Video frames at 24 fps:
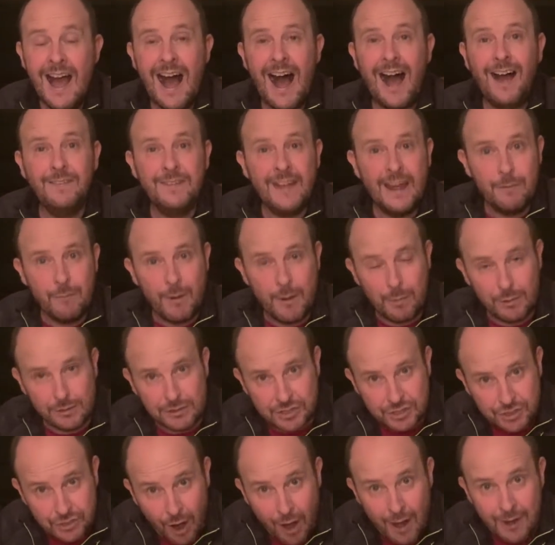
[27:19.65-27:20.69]
and then we will
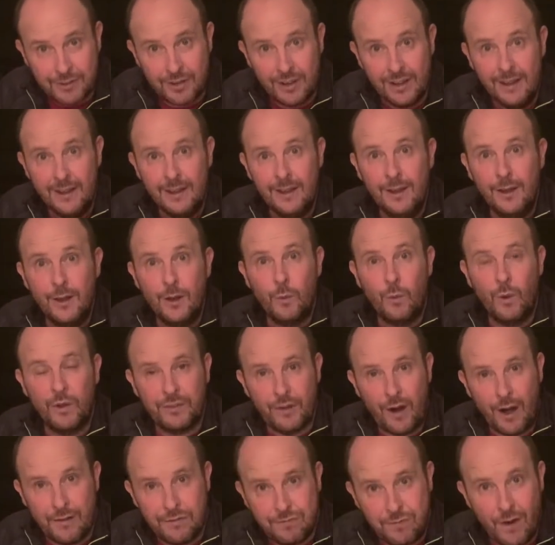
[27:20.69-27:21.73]
start with
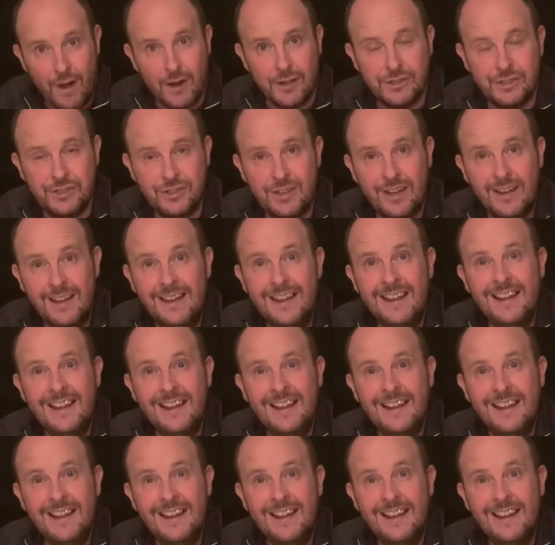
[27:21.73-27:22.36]
our first